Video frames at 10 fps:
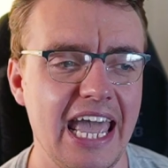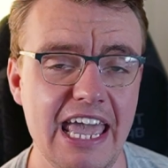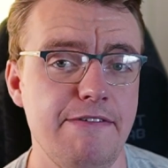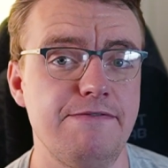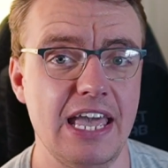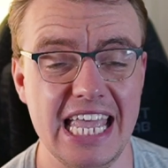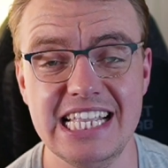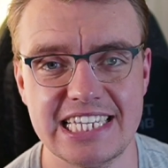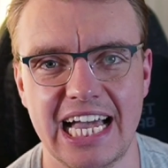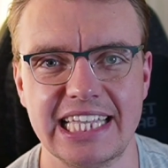If
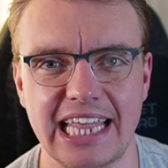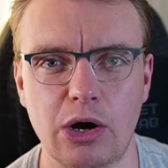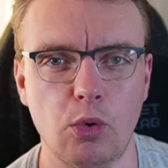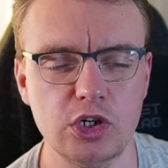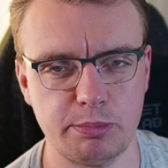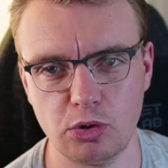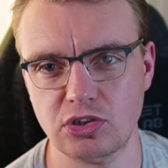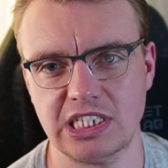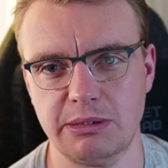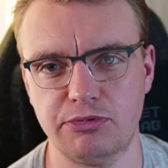inside that order
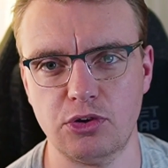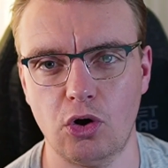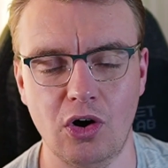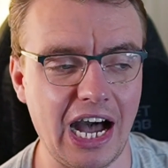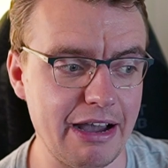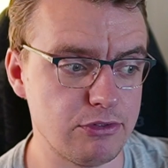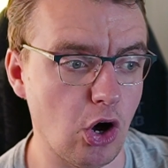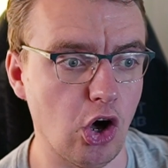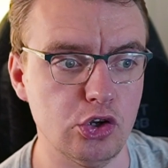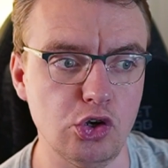processing flow, I've got
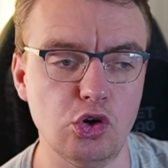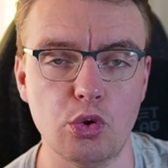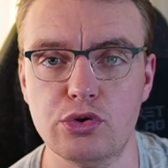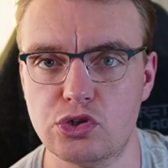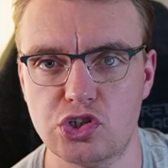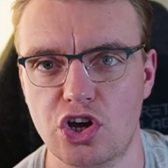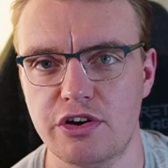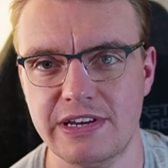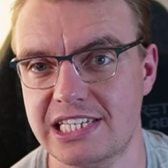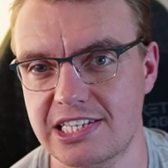another
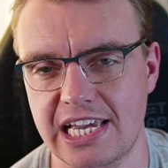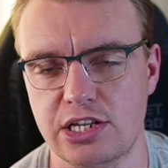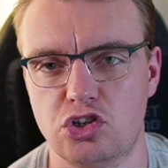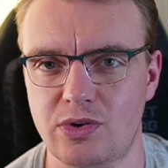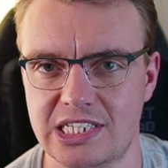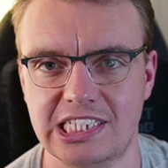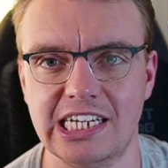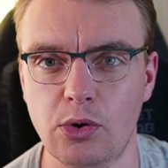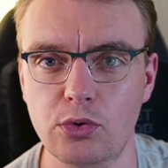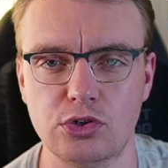service that's interested in
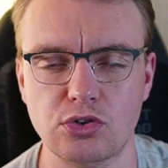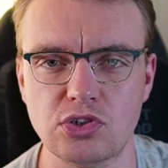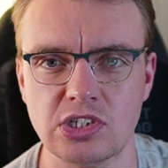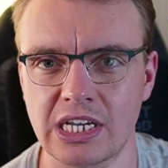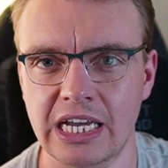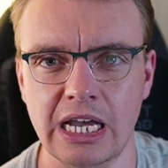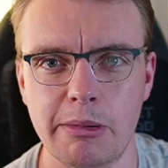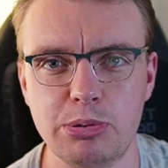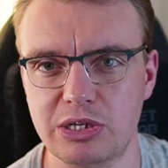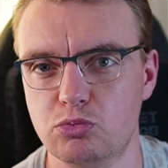orders,
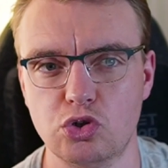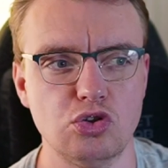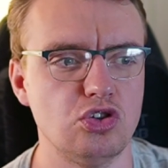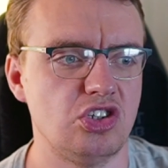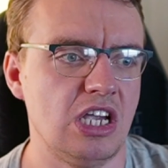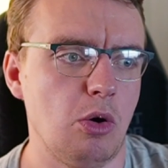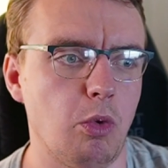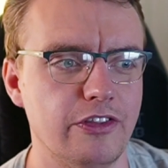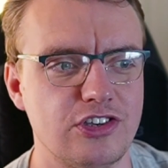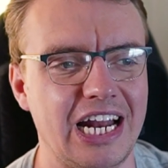but it runs
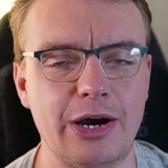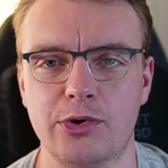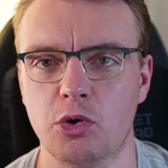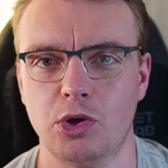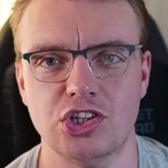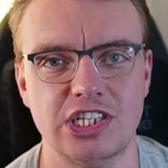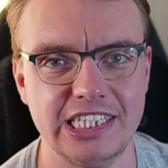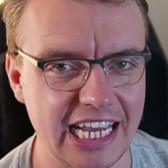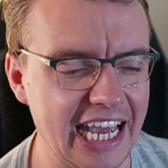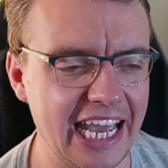once an hour, once a
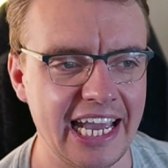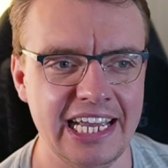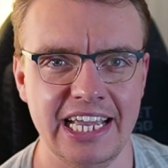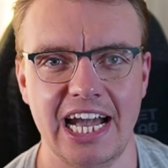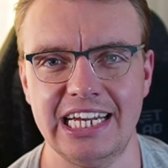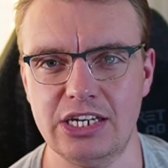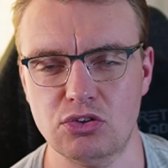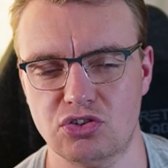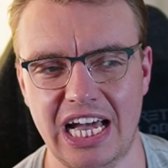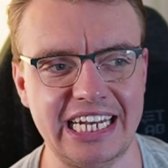day, and it
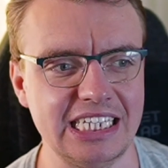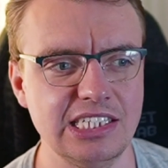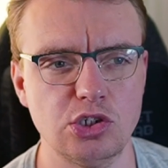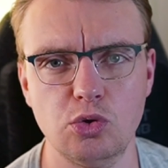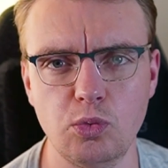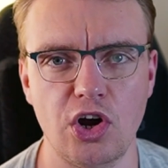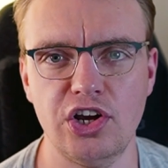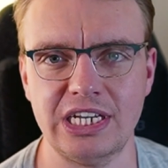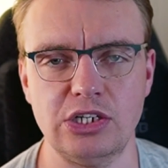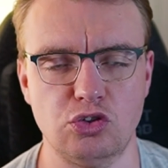does analytical
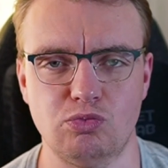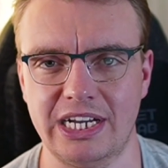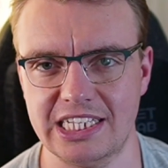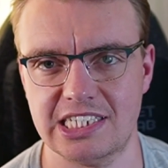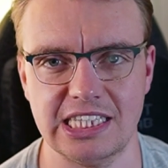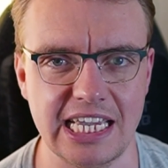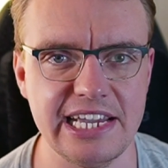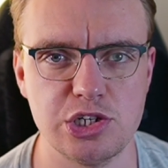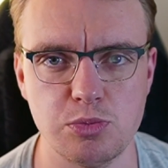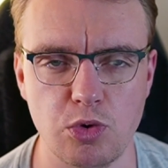work, it does
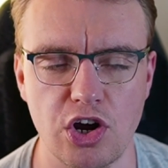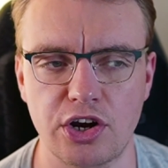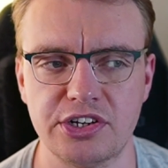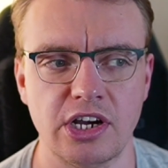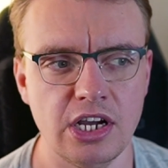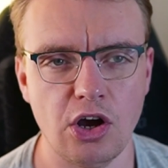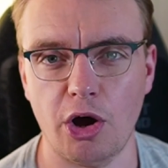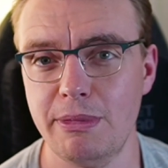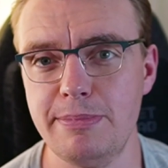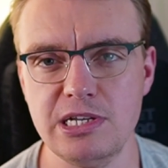reconciliation work, or
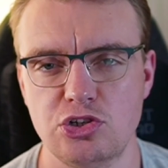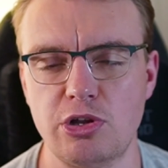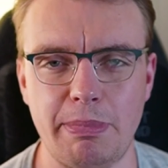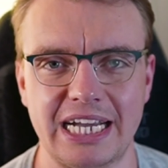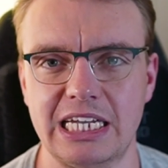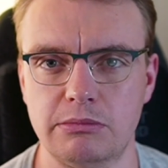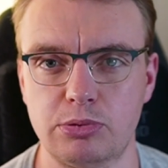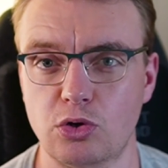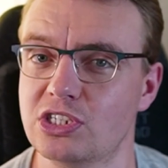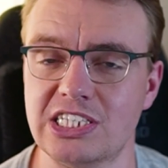maybe it's just a backend
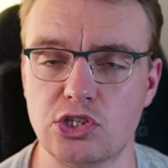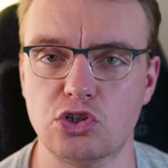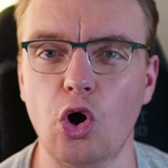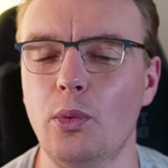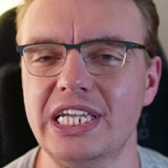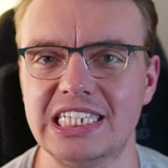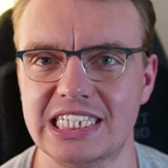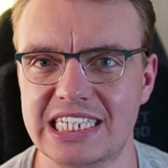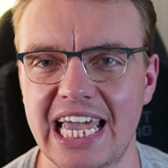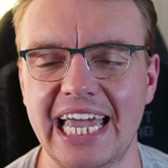process that's going
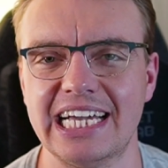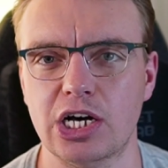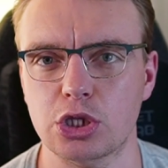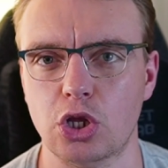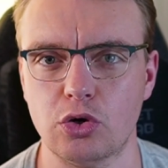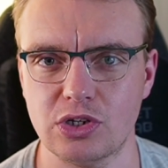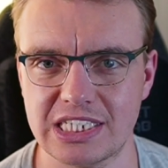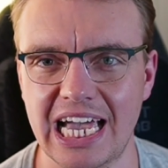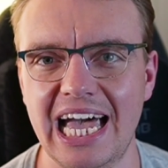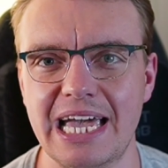to take a long
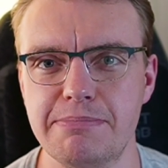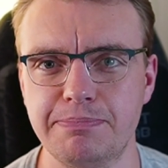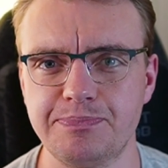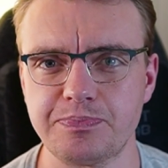time,